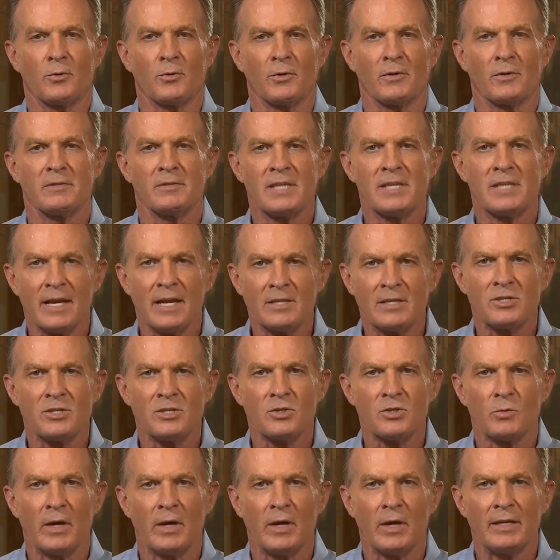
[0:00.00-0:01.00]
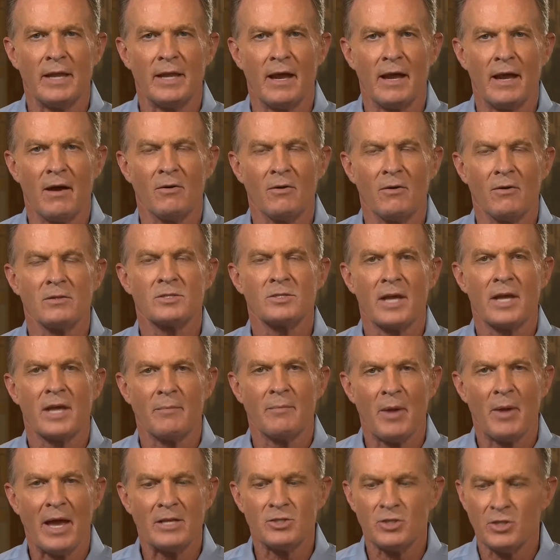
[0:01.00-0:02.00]
North Texas right now.
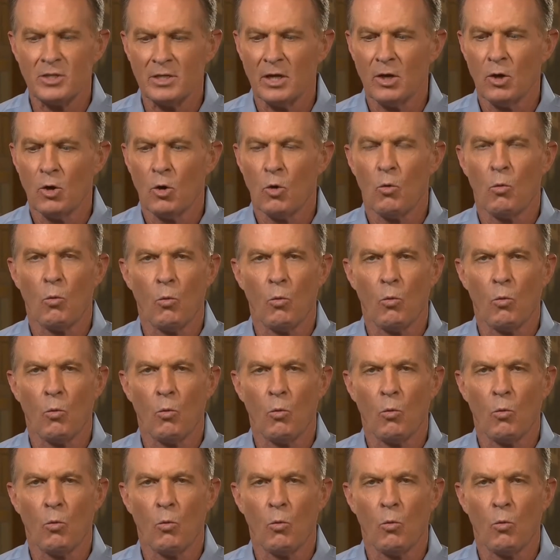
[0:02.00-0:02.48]
Scott Paget,